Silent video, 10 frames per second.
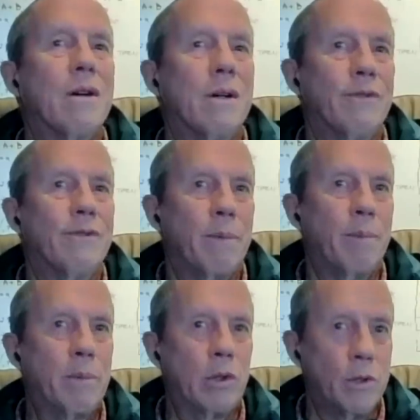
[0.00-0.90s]
of uh,
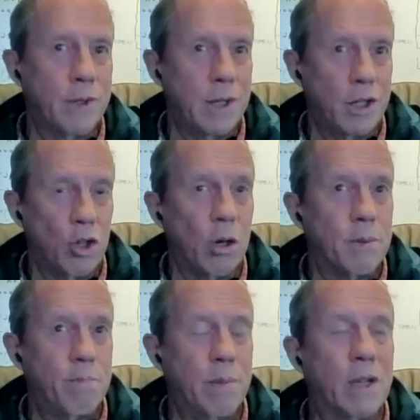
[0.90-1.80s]
people lose their
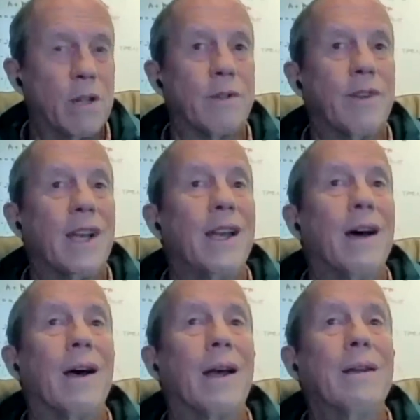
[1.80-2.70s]
jobs because of
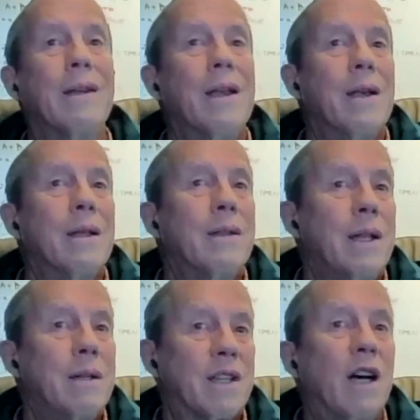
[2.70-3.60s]
AI,
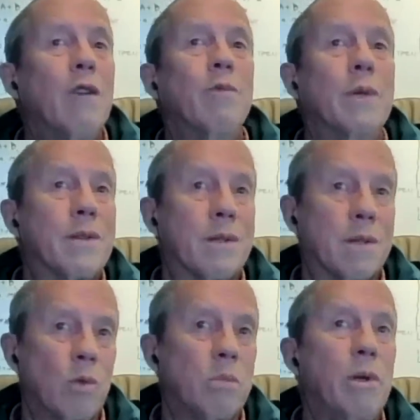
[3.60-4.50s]
then
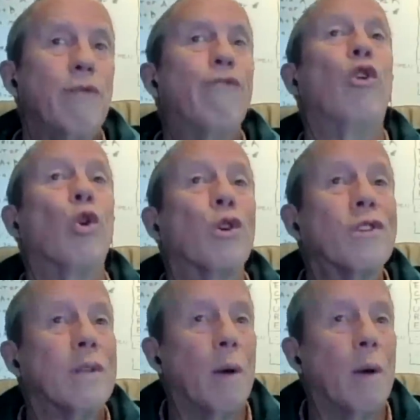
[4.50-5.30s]
governments will be forced.